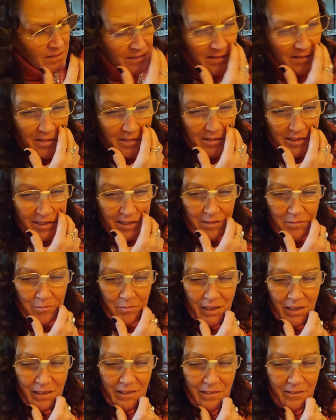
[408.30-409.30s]
See,
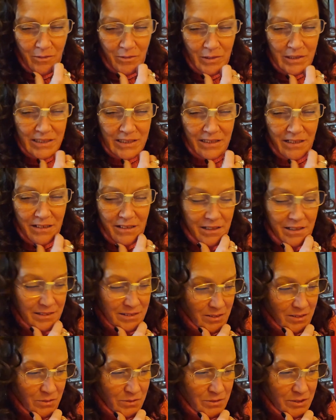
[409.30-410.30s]
mine always suck, I
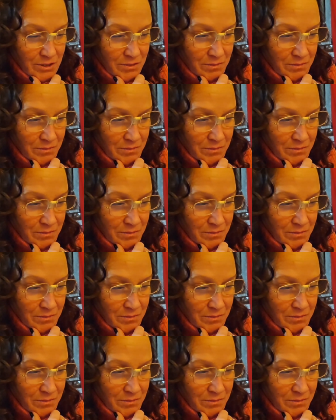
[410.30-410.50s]
told you.